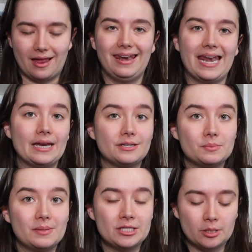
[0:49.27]
let
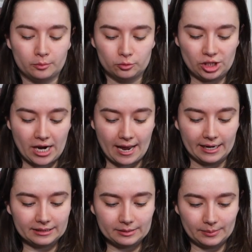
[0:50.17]
me double
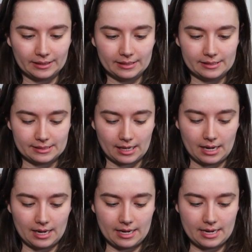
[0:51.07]
check because
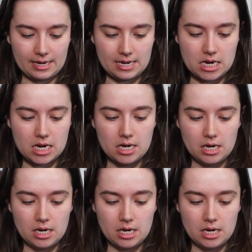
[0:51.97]
I